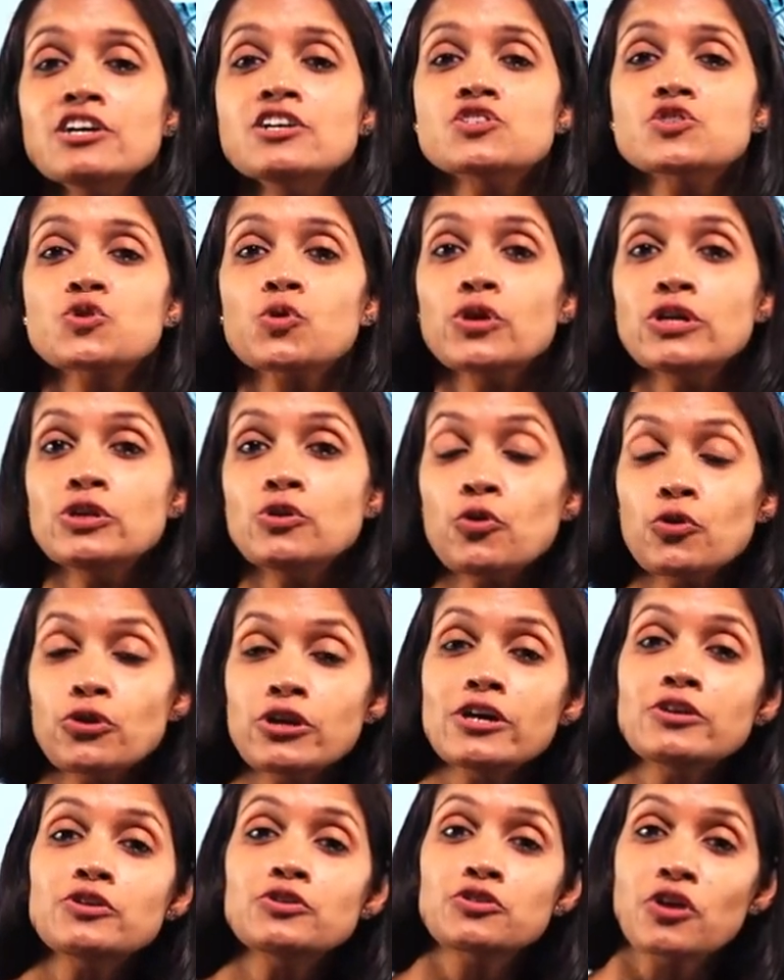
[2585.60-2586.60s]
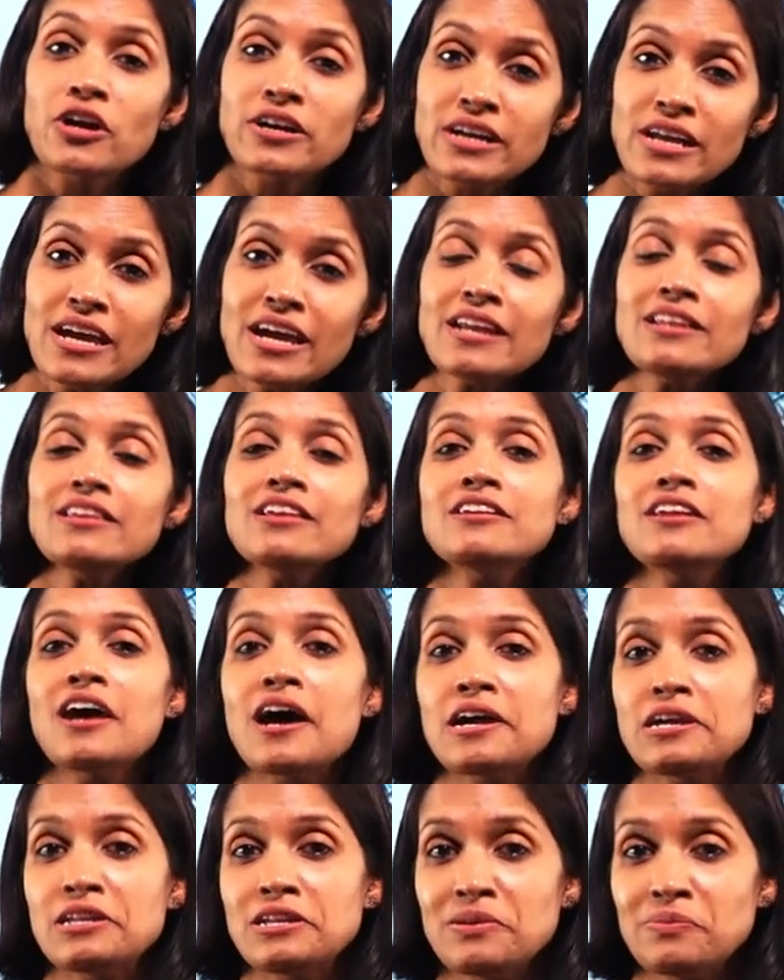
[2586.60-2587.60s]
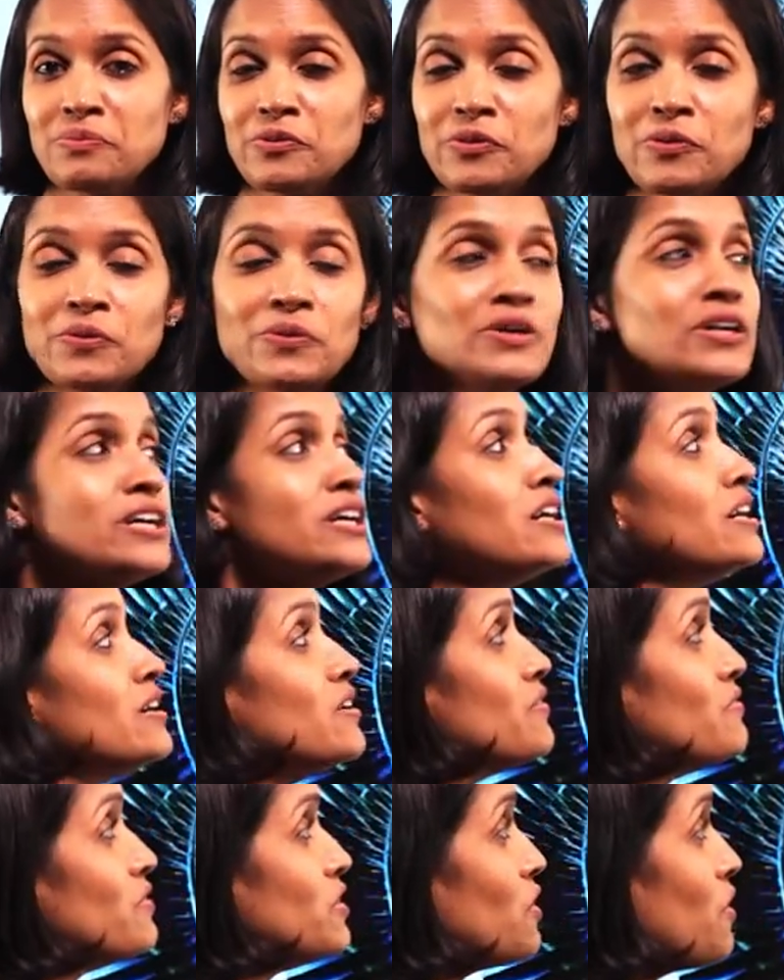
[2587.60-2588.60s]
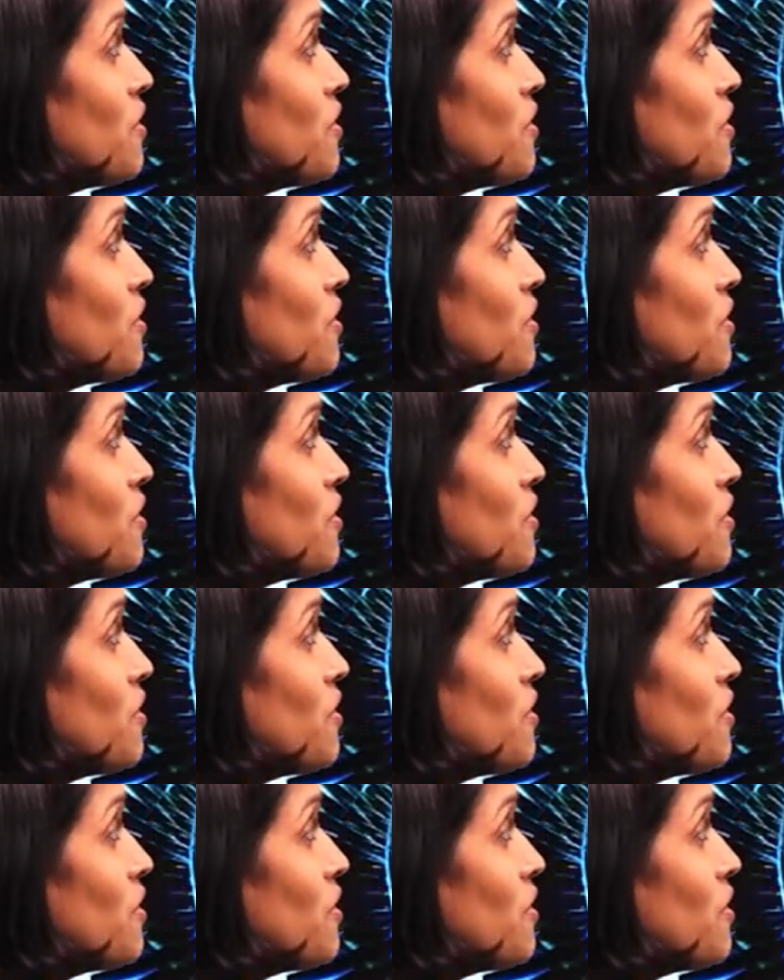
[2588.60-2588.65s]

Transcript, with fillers: So in order to rotate the dynamo, we